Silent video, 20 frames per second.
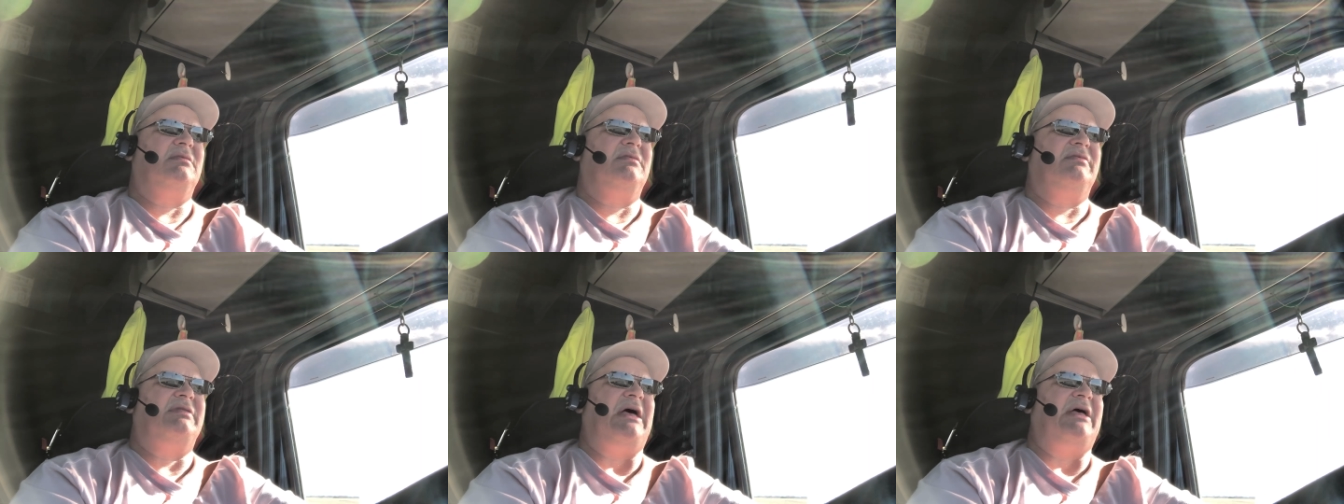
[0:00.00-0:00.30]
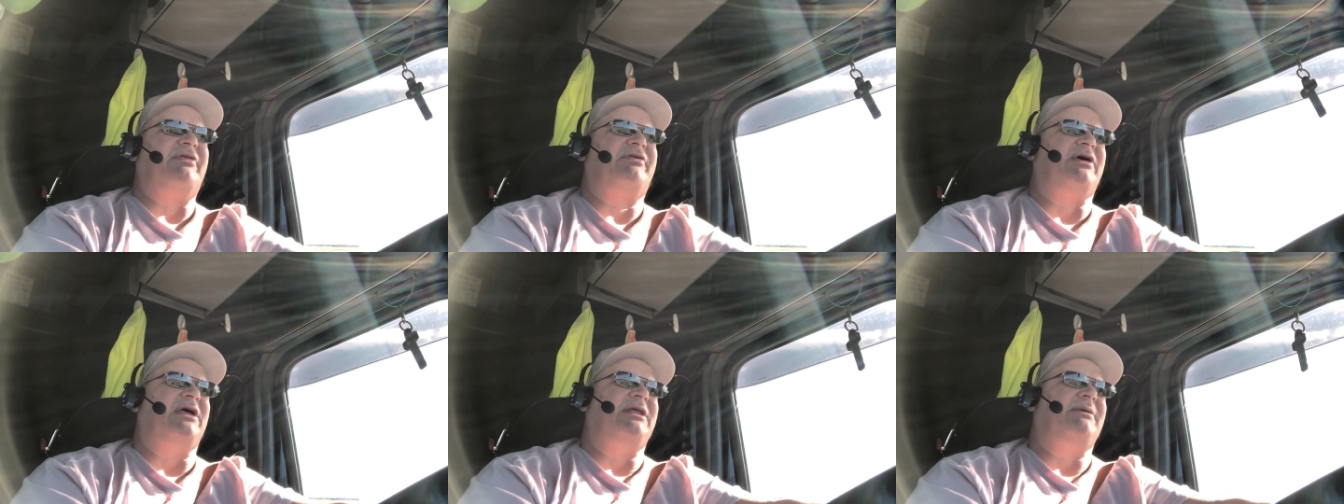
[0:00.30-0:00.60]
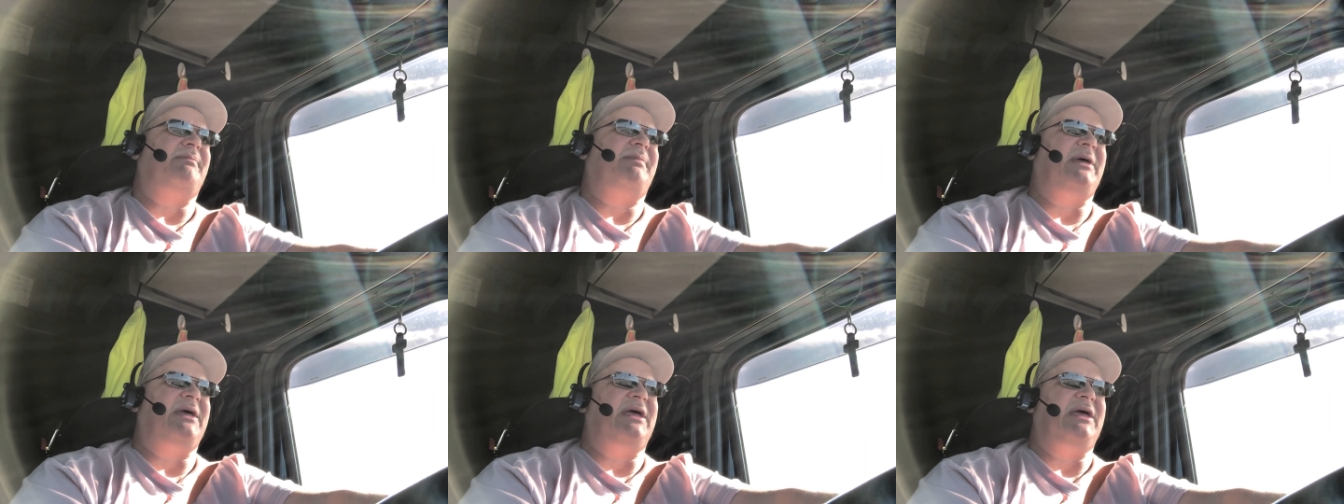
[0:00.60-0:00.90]
that's
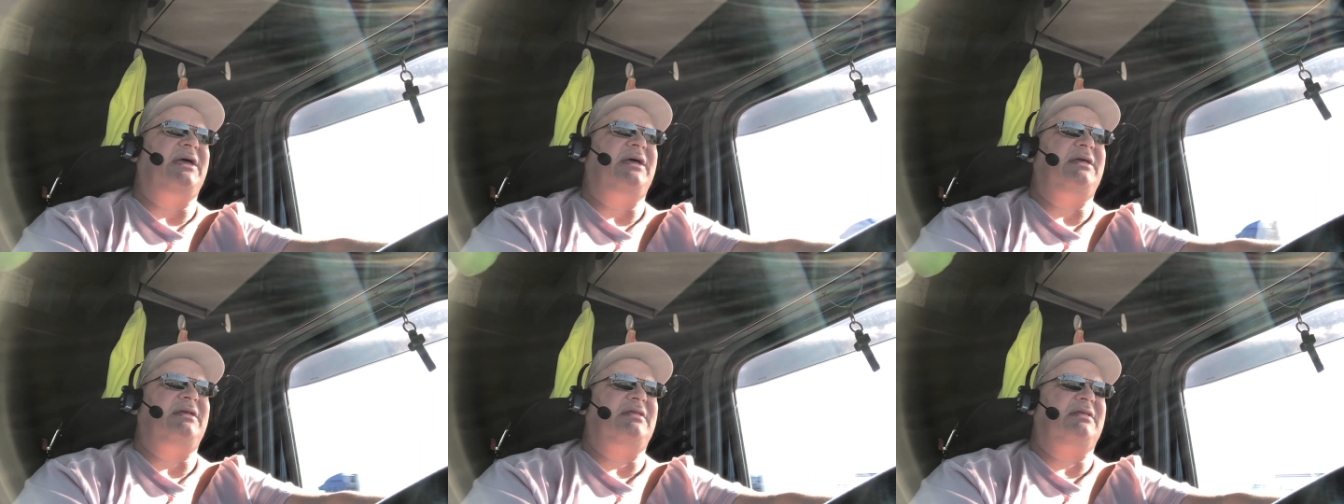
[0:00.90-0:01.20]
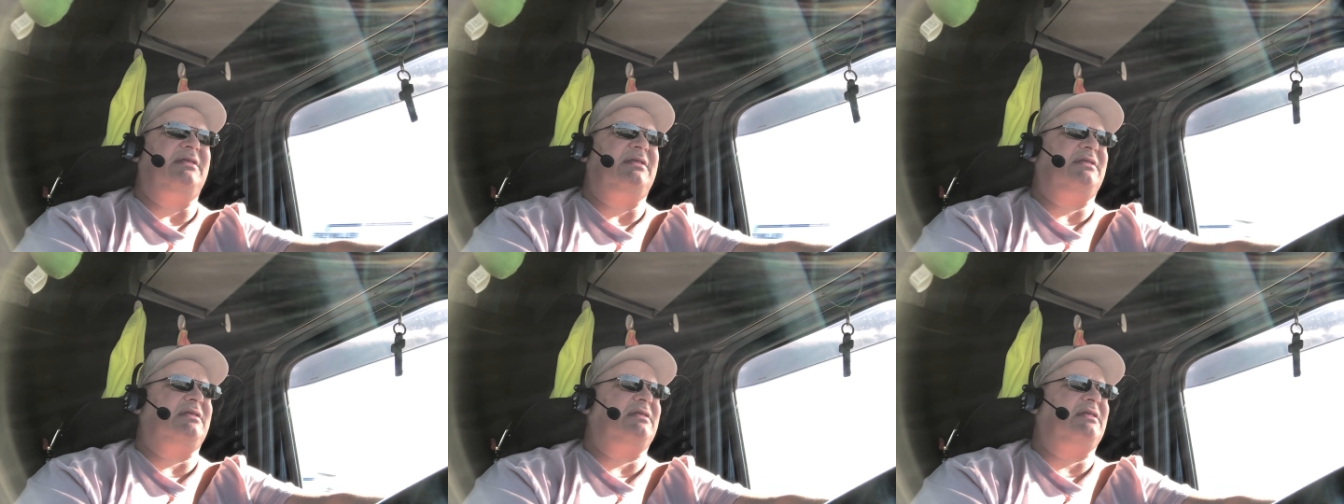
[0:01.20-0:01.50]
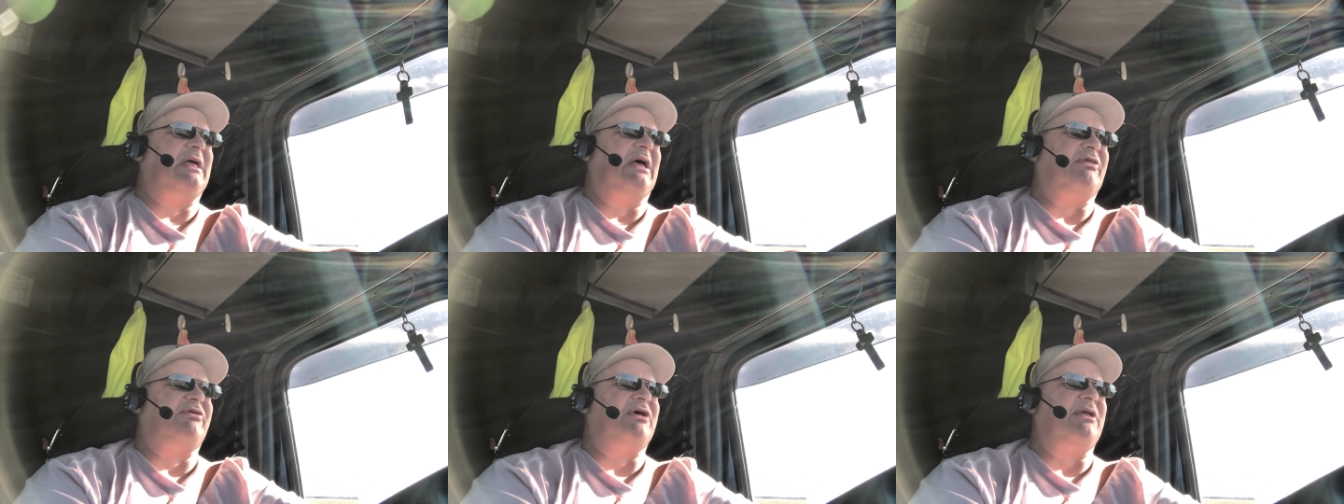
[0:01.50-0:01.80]
gonna be
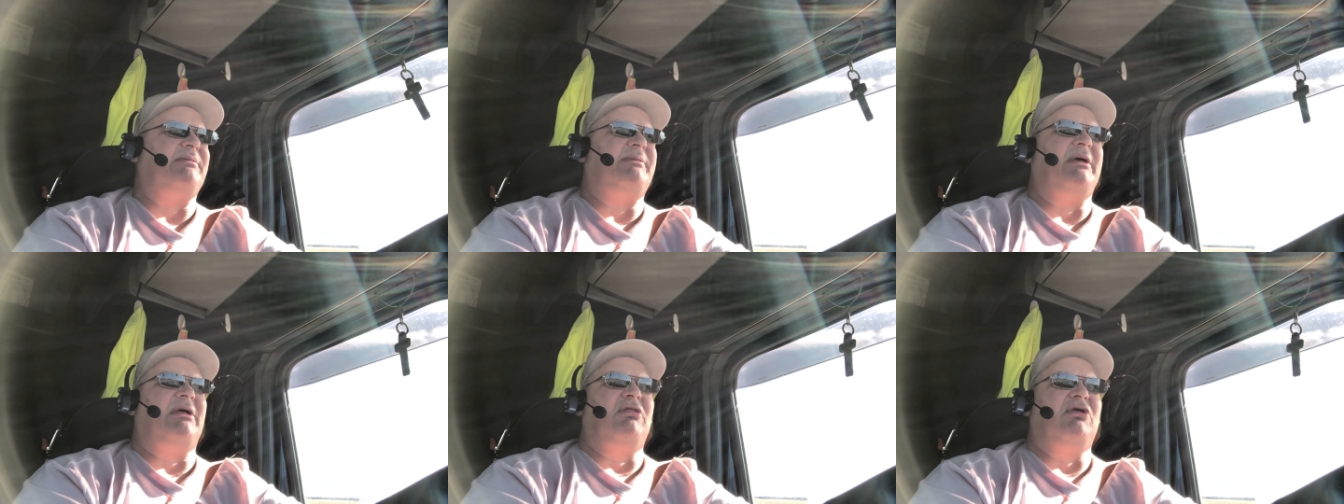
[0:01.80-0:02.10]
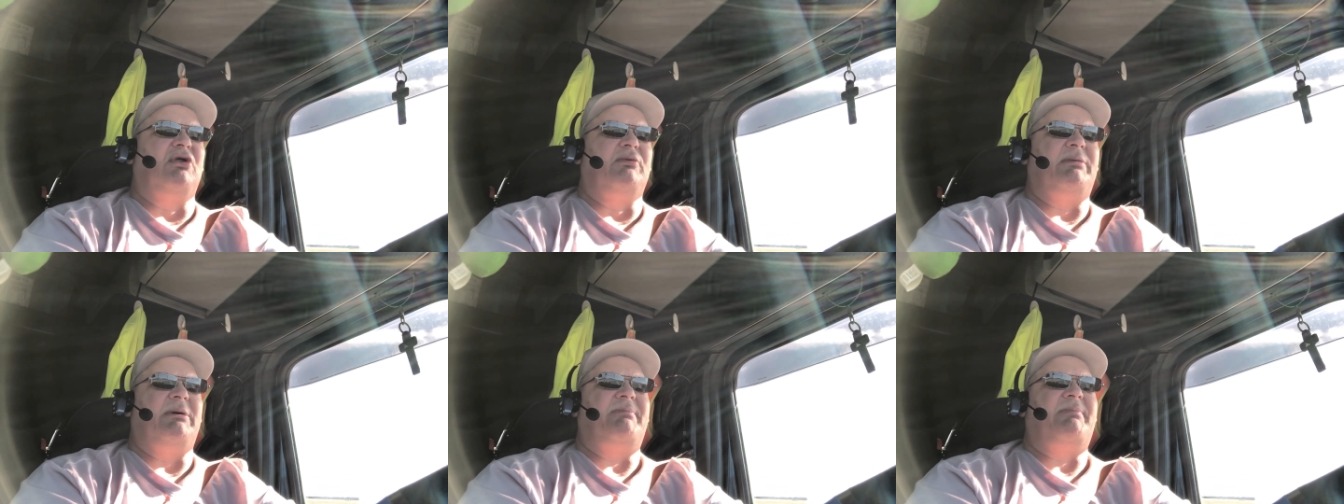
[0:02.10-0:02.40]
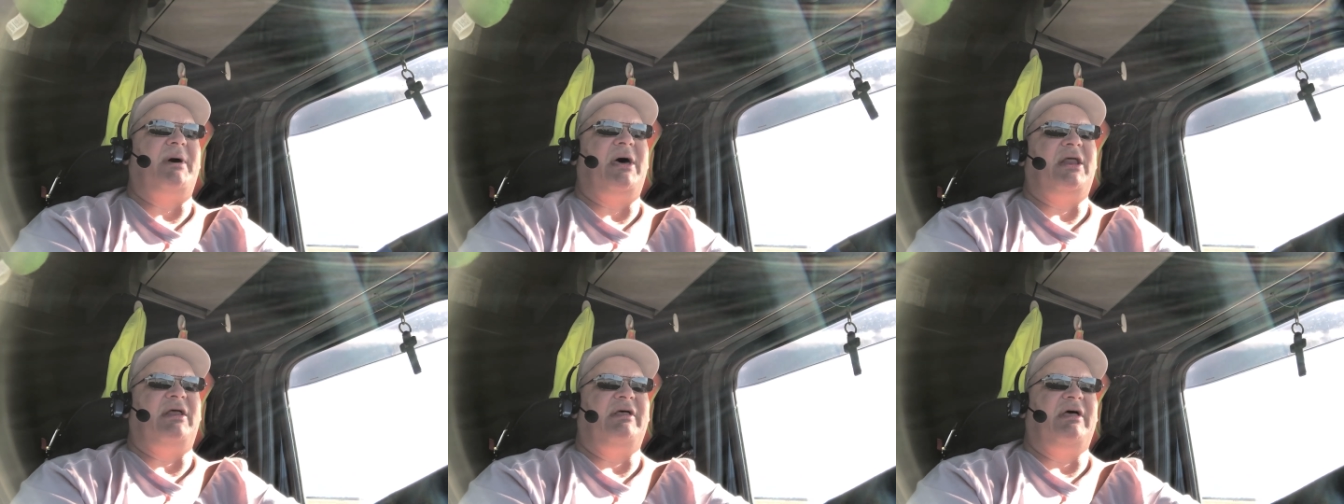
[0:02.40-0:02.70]
that's gonna be a little bit
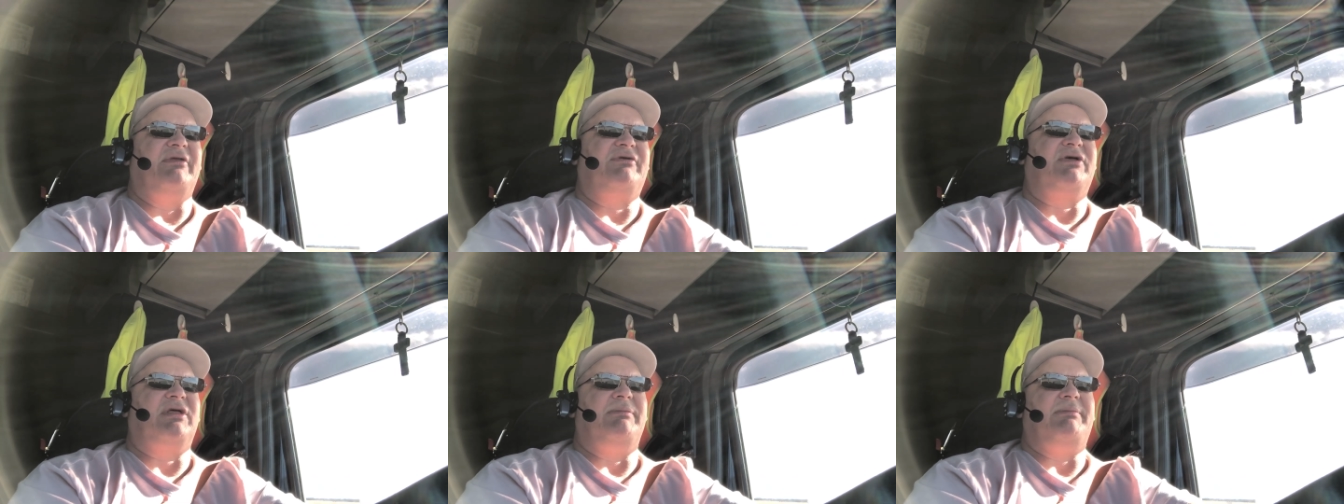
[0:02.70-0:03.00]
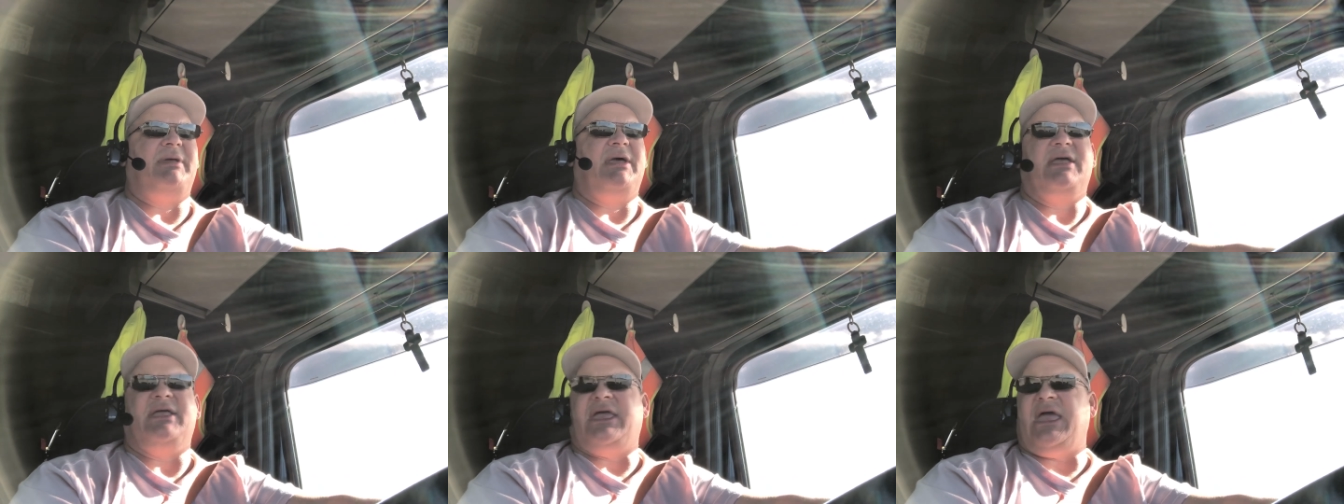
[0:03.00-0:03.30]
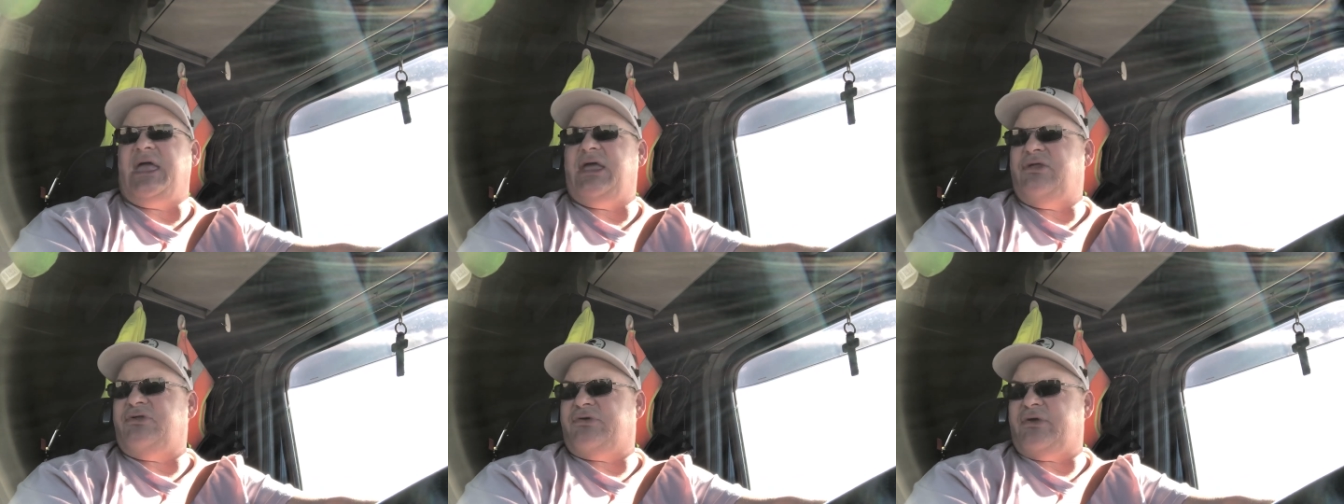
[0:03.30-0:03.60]
better. That's gonna be a
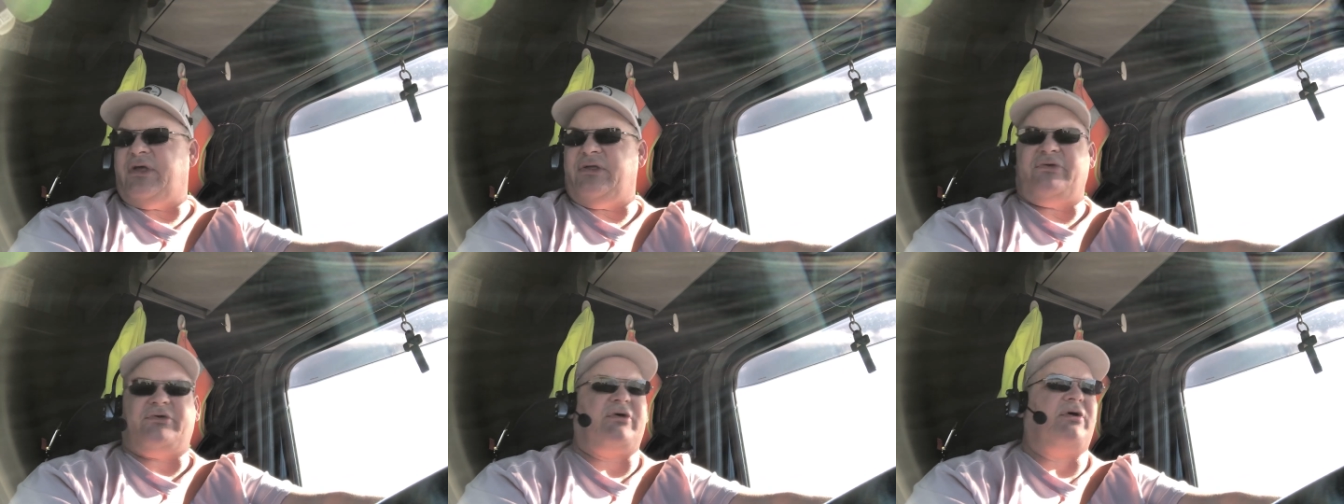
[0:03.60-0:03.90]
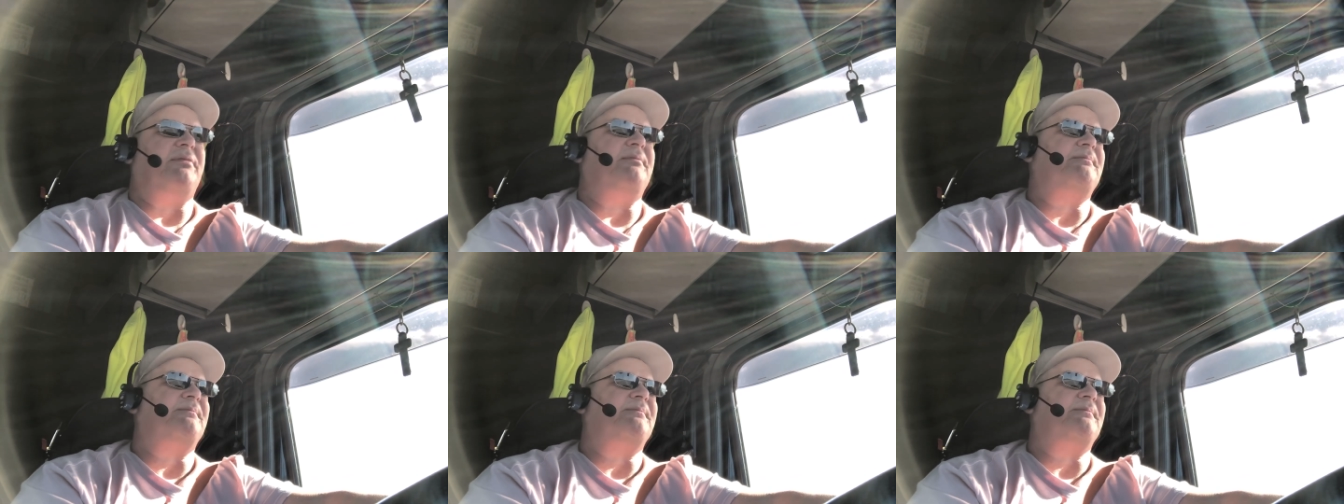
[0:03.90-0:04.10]
game changer.